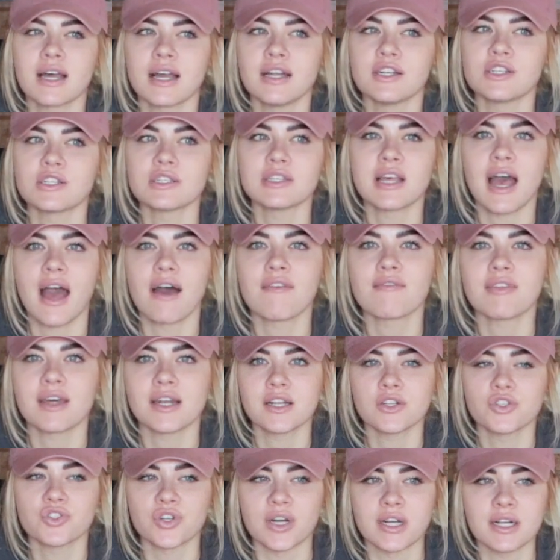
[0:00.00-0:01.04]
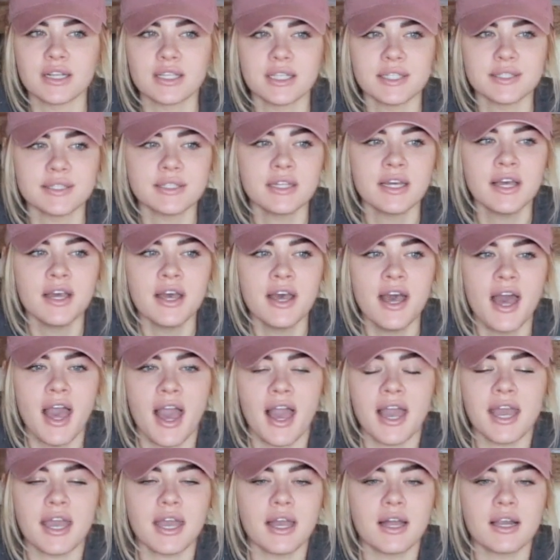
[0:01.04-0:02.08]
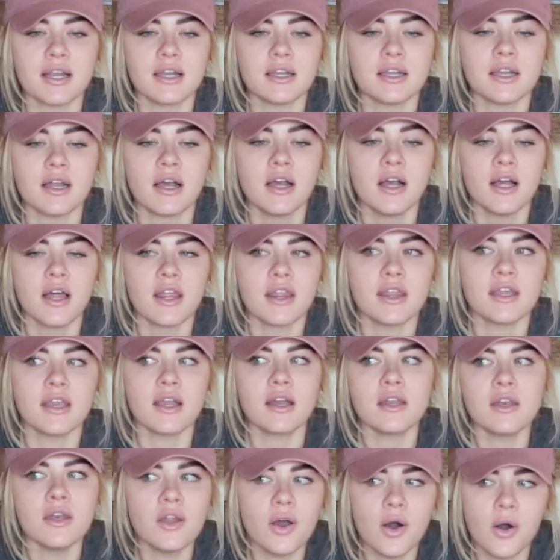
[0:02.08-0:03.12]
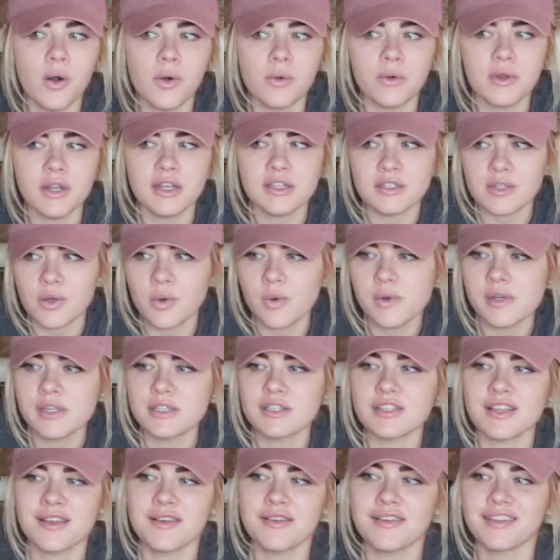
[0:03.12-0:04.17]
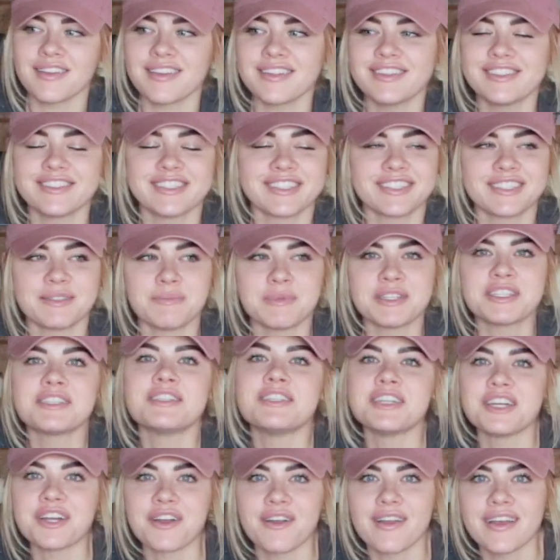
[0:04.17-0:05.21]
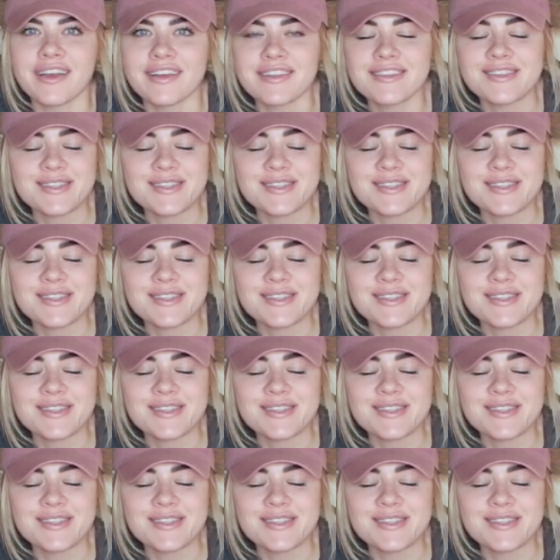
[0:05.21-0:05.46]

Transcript: I just have adrenaline, and the unknown is always just mysterious.